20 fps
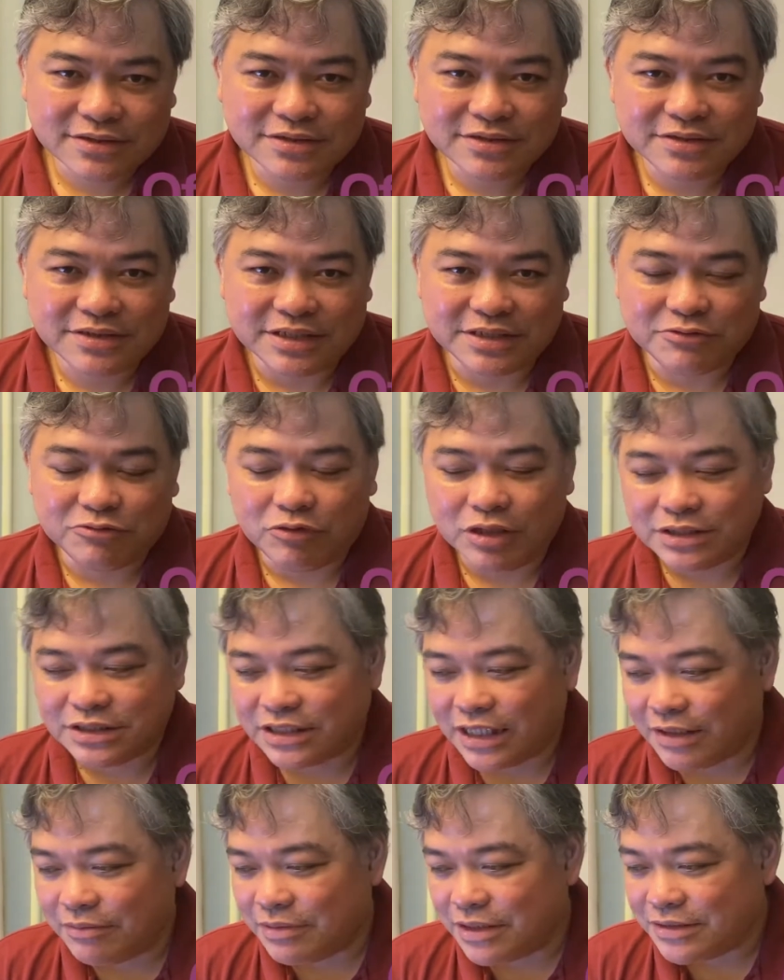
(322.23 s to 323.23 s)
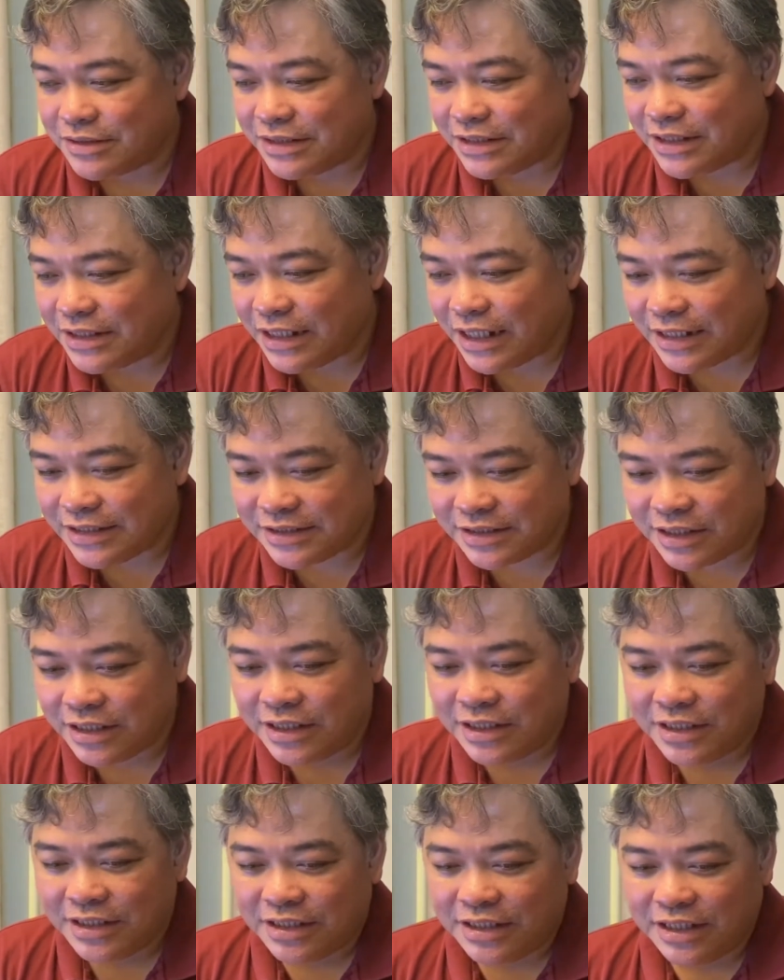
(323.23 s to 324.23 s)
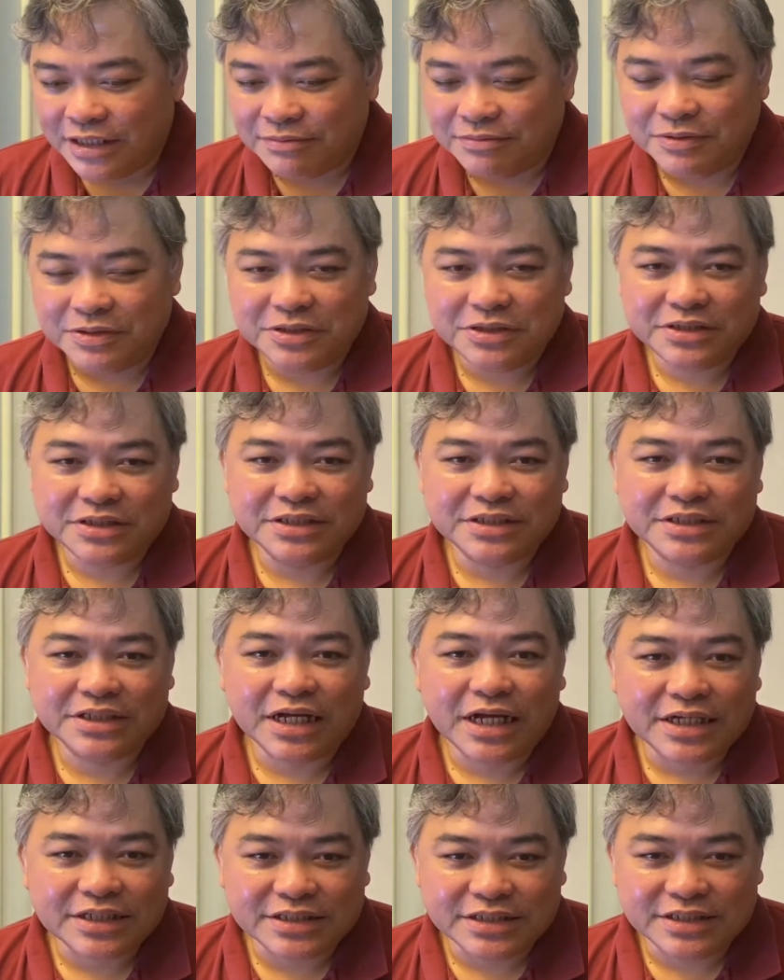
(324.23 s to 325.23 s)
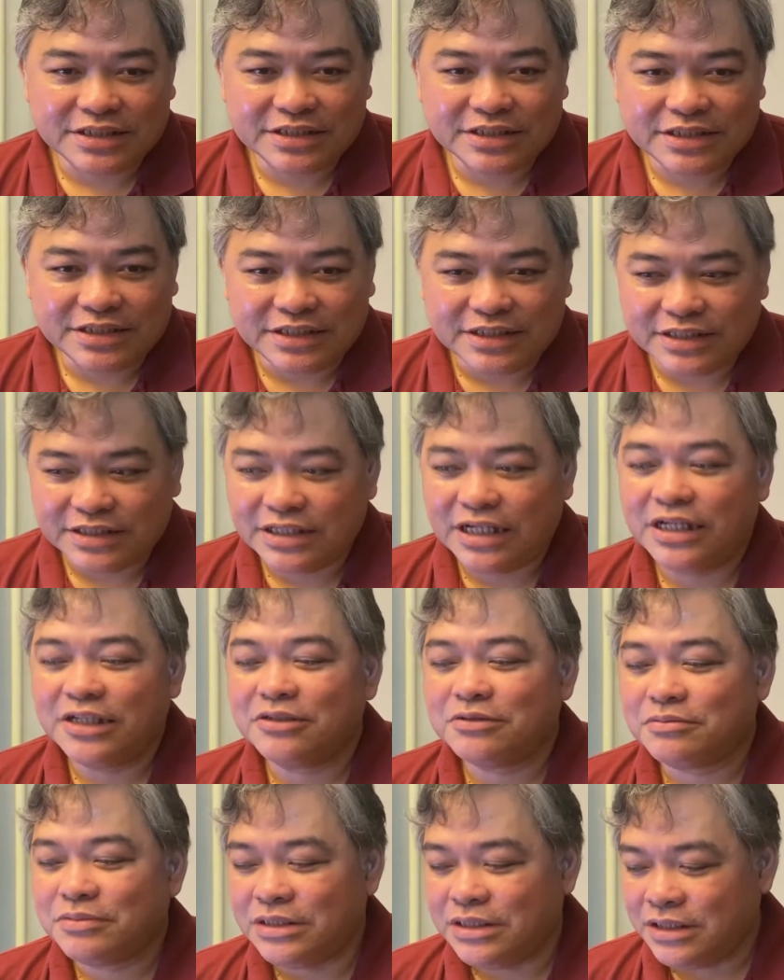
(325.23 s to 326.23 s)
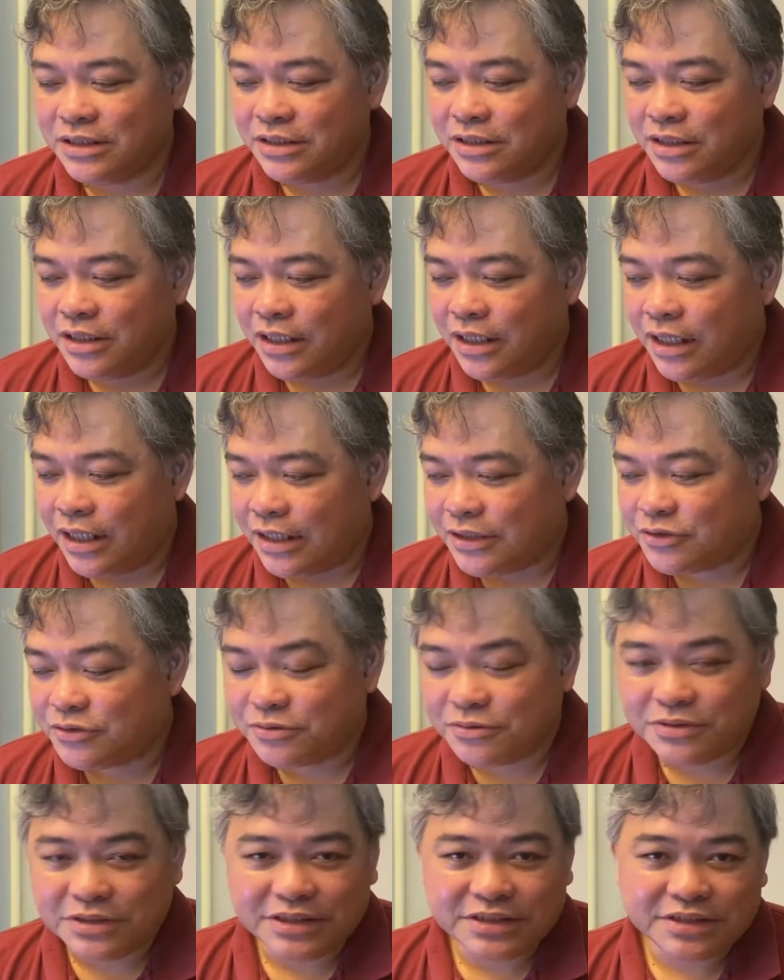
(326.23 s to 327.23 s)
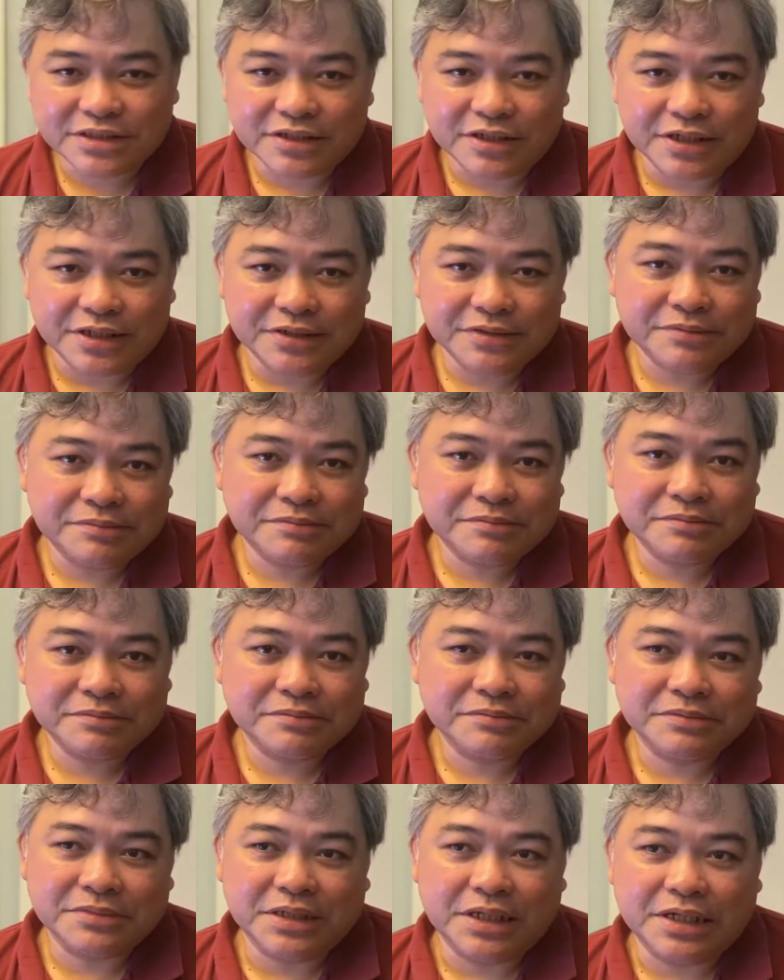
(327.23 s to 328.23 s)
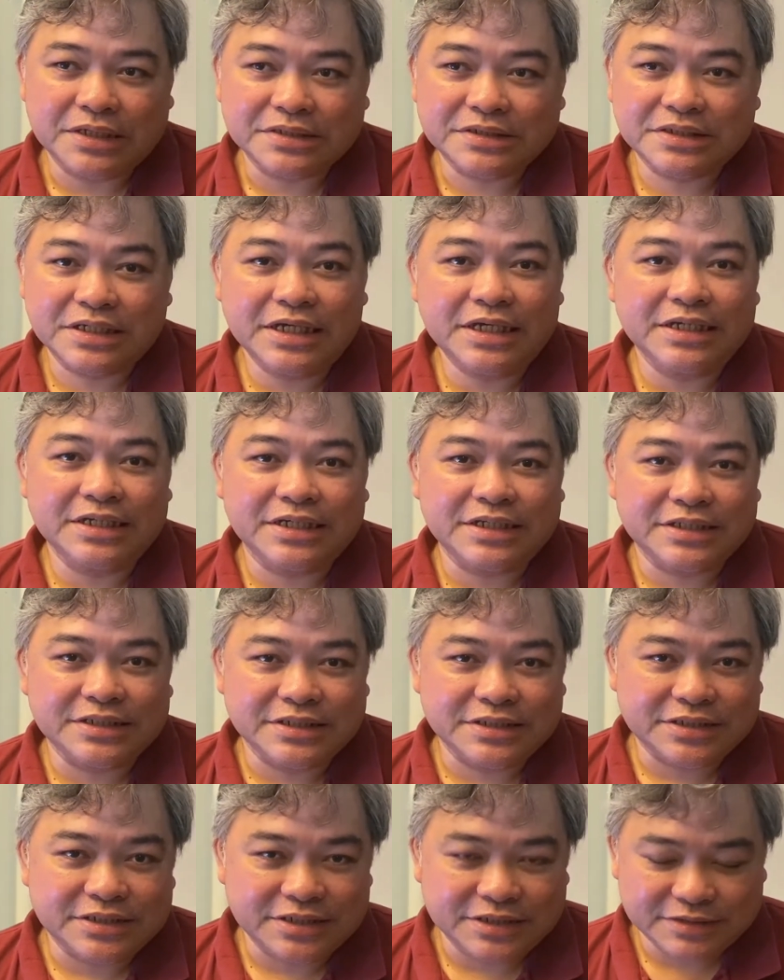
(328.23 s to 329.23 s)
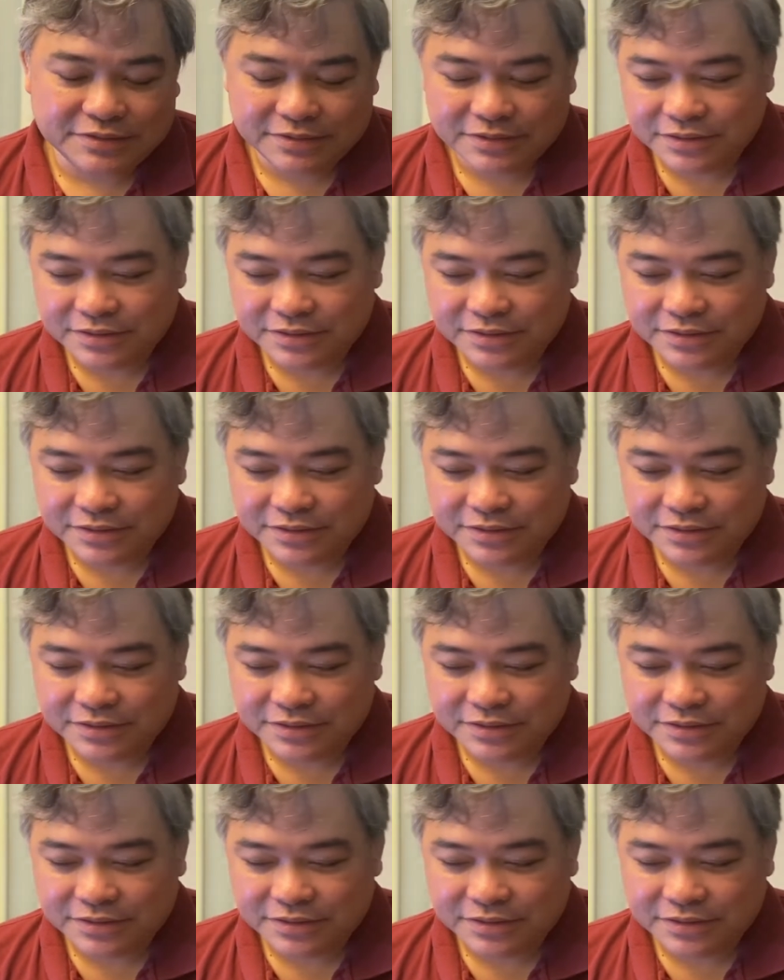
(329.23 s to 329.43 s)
Okay. One time I realized I finished discussing the thing and none of the uh, students are uh, saying anything.